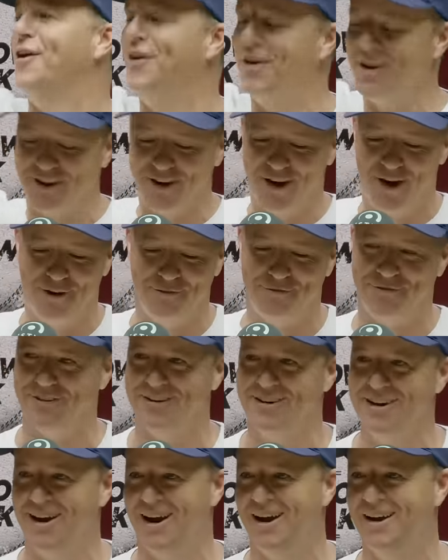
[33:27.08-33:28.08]
flying off.
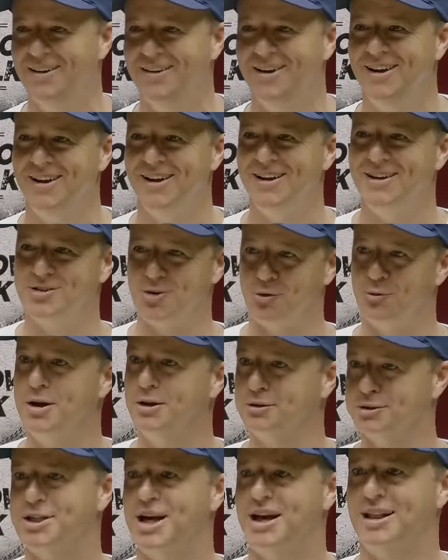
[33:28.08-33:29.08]
And, you know, oh, it's a
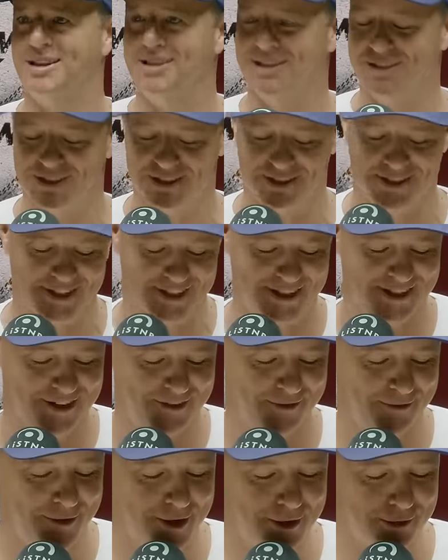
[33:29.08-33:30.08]
real challenge. I don't know
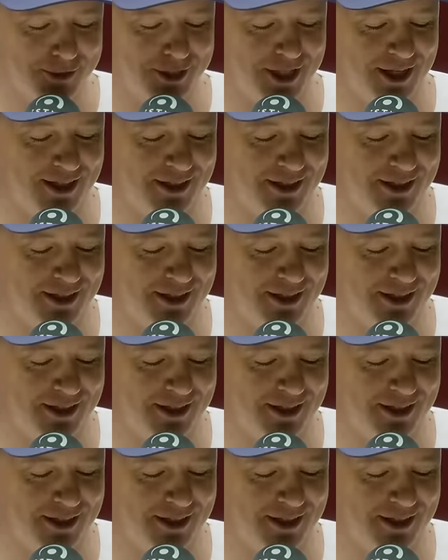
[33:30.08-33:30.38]
about that. Real